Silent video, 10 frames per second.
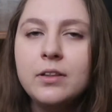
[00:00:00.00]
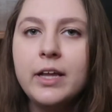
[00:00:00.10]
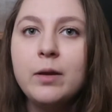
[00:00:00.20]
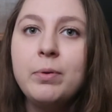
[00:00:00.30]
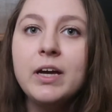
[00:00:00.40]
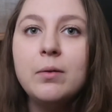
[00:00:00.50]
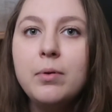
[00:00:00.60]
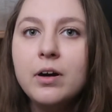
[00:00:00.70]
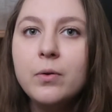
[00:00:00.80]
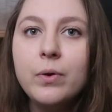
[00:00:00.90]
like pick a
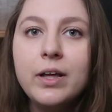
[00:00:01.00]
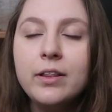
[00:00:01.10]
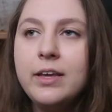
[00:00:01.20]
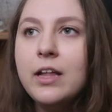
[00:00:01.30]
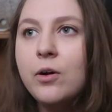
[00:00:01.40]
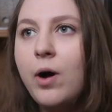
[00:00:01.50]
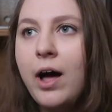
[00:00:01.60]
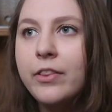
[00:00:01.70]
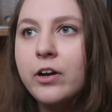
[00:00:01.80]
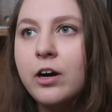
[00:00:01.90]
book with yellow
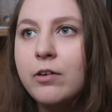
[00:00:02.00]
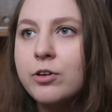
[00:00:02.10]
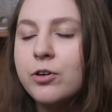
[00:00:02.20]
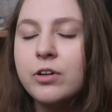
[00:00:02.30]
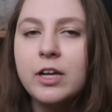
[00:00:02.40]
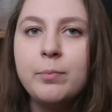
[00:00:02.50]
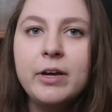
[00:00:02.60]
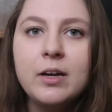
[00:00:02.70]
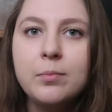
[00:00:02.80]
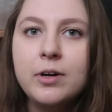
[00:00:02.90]
on the cover, or like
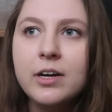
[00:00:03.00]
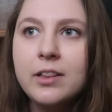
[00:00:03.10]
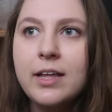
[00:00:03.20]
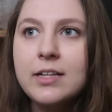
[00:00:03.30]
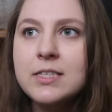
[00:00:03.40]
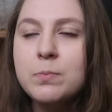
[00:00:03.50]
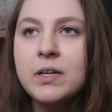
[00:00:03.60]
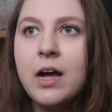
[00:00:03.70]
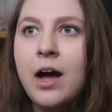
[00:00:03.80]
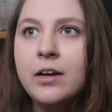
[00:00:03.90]
pick a book that's
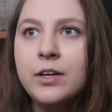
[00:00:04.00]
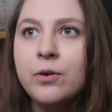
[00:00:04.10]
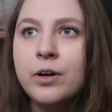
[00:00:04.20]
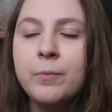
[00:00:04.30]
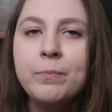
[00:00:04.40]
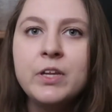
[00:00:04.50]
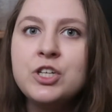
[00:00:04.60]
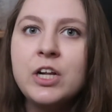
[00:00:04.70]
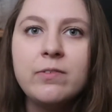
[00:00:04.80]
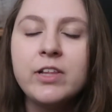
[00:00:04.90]
been on your
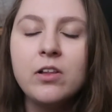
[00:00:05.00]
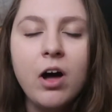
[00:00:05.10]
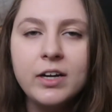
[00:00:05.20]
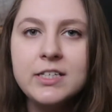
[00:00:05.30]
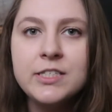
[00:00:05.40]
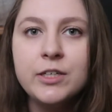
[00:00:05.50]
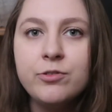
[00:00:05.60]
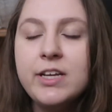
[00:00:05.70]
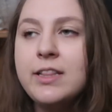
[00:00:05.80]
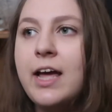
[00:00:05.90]
shelf the longest and
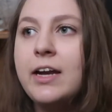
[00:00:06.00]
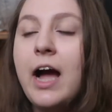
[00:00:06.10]
read that.